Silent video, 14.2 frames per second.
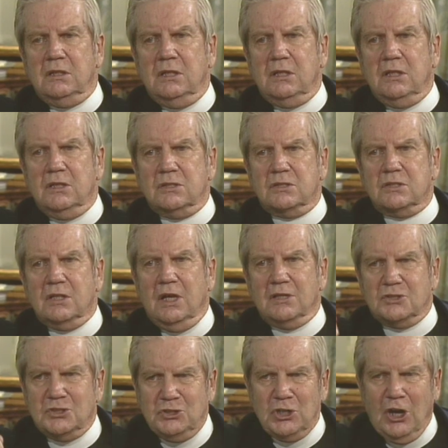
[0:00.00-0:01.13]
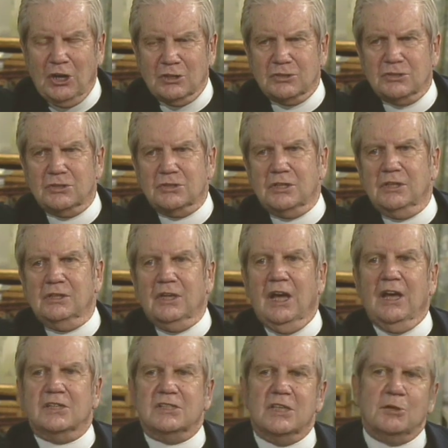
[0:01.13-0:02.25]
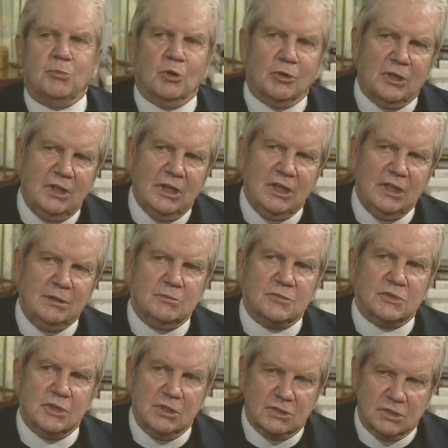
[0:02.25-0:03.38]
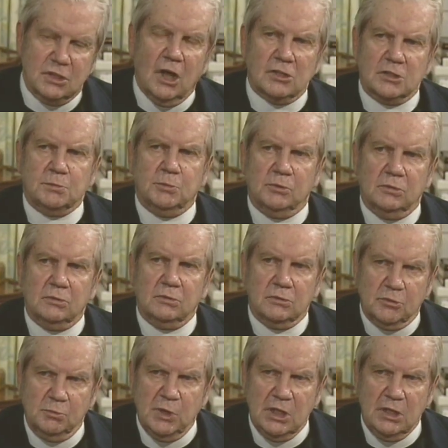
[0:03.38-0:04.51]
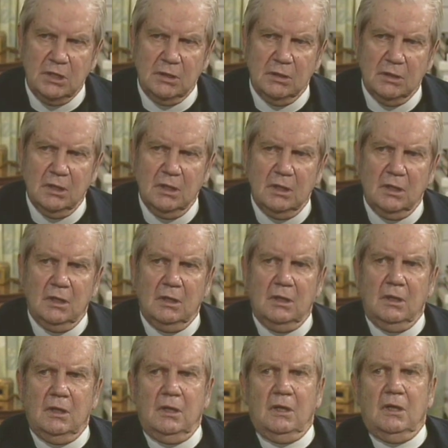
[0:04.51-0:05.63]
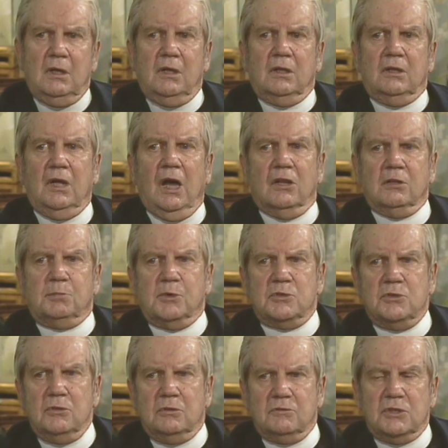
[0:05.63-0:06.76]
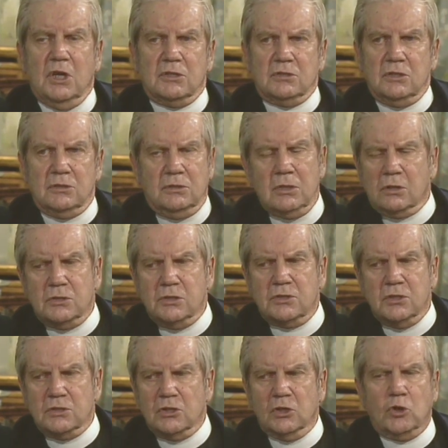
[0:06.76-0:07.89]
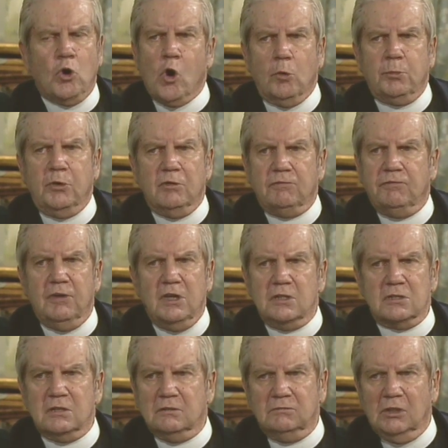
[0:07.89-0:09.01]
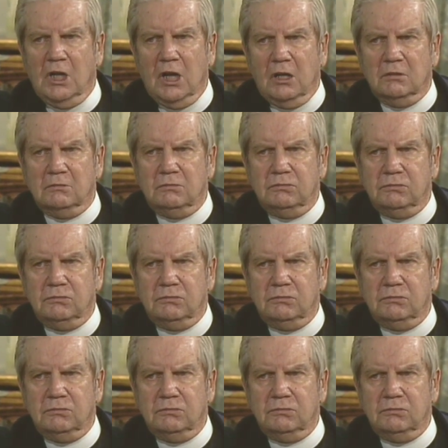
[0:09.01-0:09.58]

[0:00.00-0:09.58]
it is as just as it proclaims its gospel to be. Mm. Now, the pursuit of justice. Justice is the corporate face of love.